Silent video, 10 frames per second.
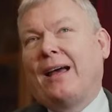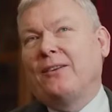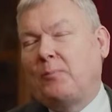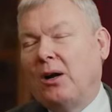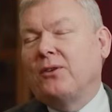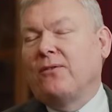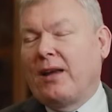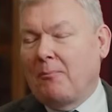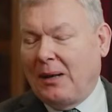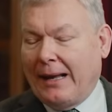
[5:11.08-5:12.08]
As part of
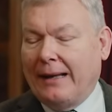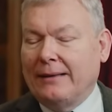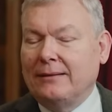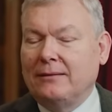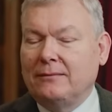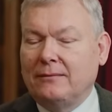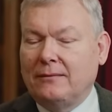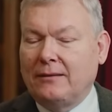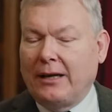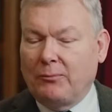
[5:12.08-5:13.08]
that plan,
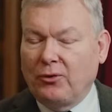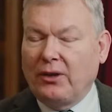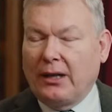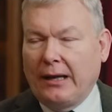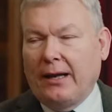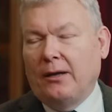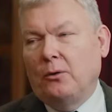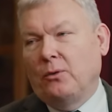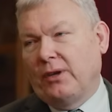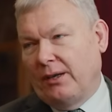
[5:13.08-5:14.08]
Admiral Sinclair,
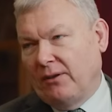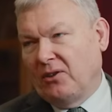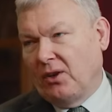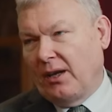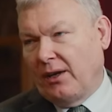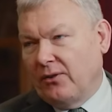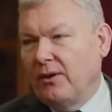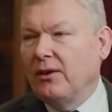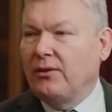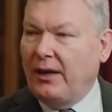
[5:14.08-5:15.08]
who was head of SIS and
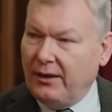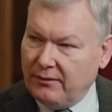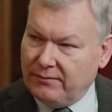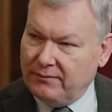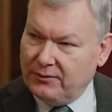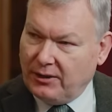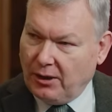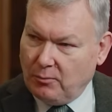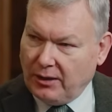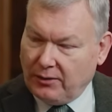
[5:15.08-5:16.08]
thus head of the
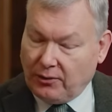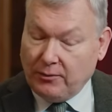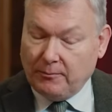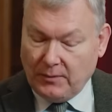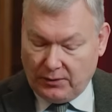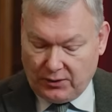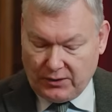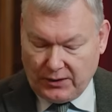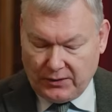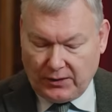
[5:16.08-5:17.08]
Codebreakers at
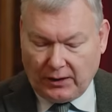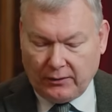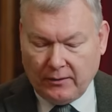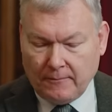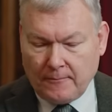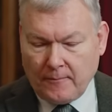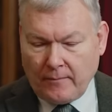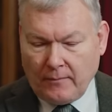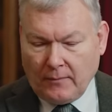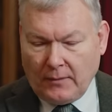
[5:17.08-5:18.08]
GCNCS,
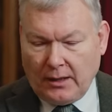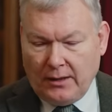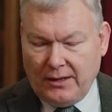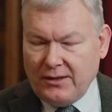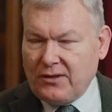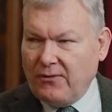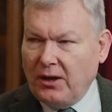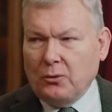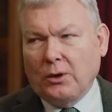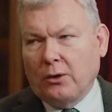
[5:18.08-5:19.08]
needs to
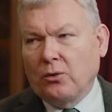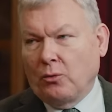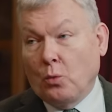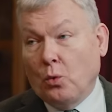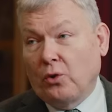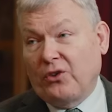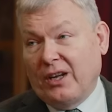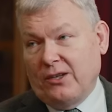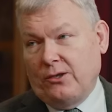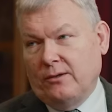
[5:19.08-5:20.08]
find what he calls a war
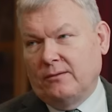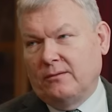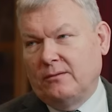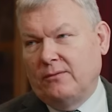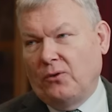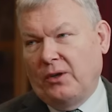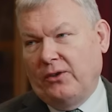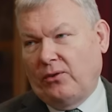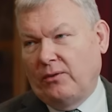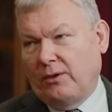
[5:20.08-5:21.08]
station for
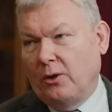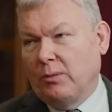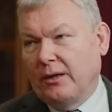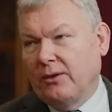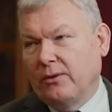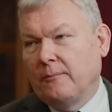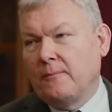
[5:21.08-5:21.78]
his Codebreakers.